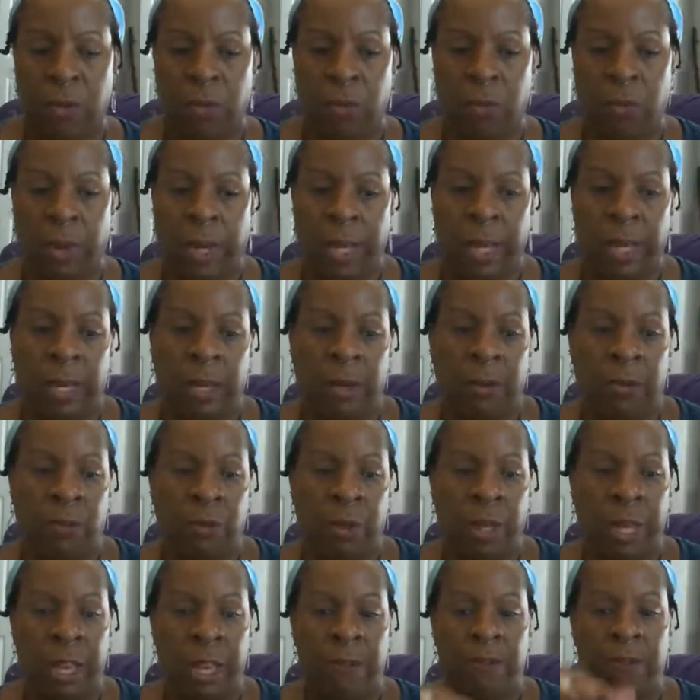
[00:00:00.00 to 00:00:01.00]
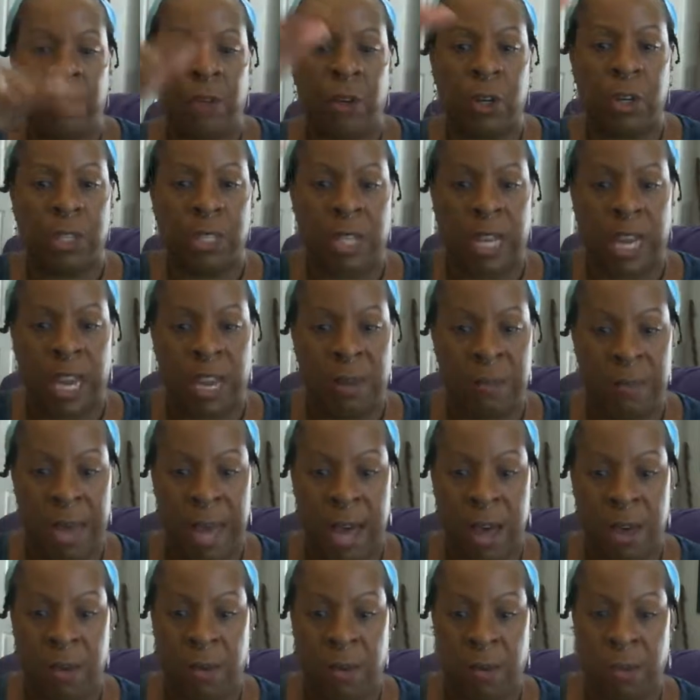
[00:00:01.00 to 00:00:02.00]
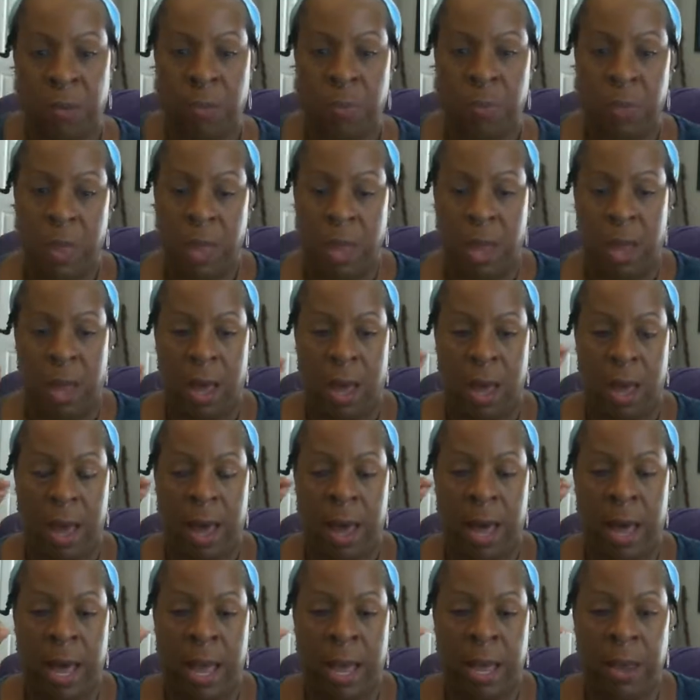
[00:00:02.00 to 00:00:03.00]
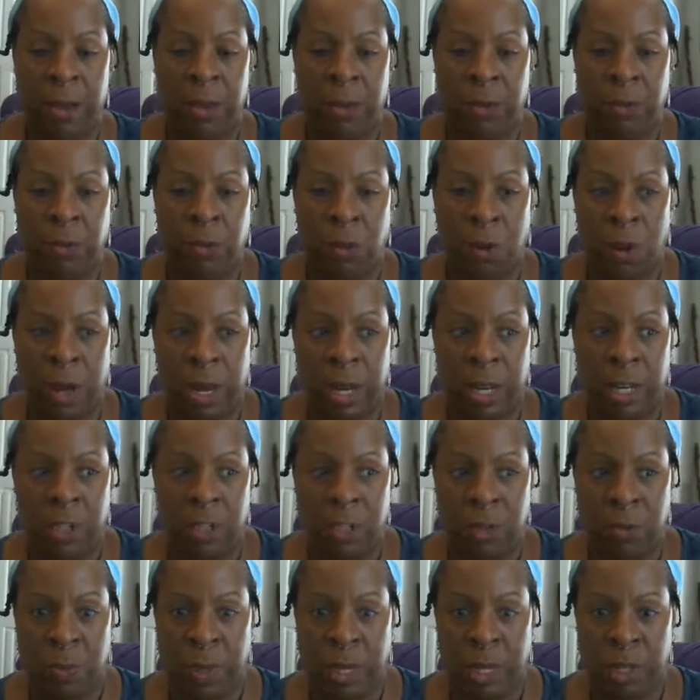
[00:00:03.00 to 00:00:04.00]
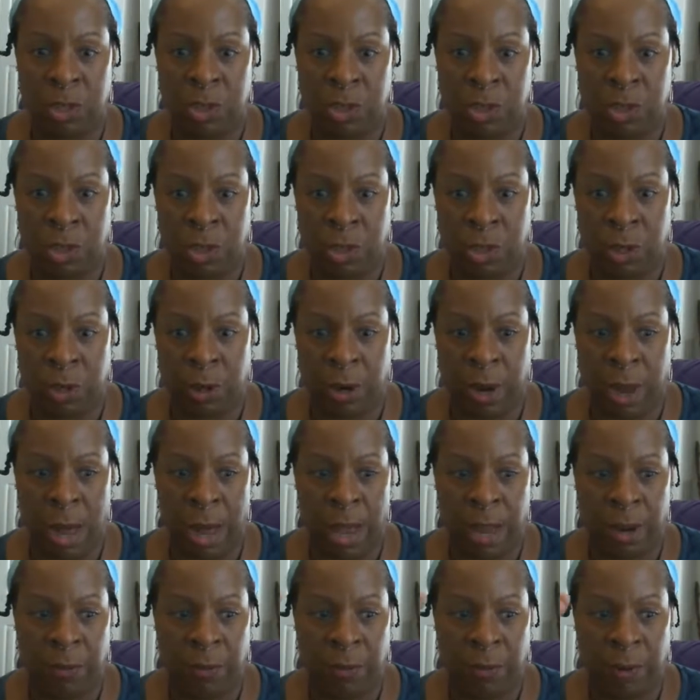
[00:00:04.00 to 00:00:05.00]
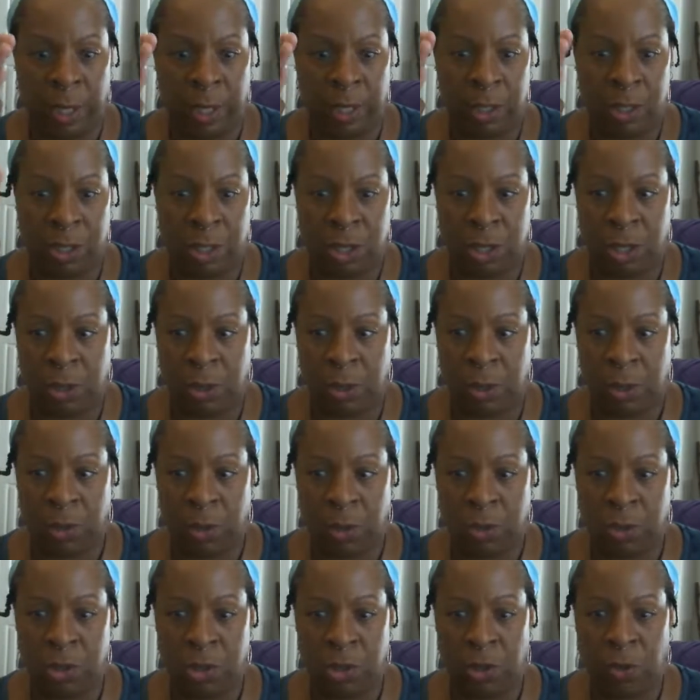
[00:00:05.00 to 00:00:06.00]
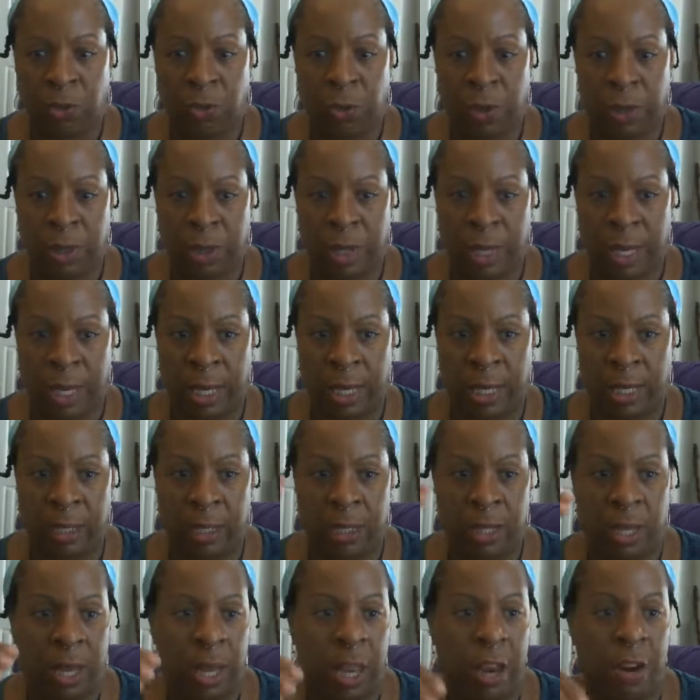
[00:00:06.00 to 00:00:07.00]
when it first came out, I wanted to make sure I went to different things.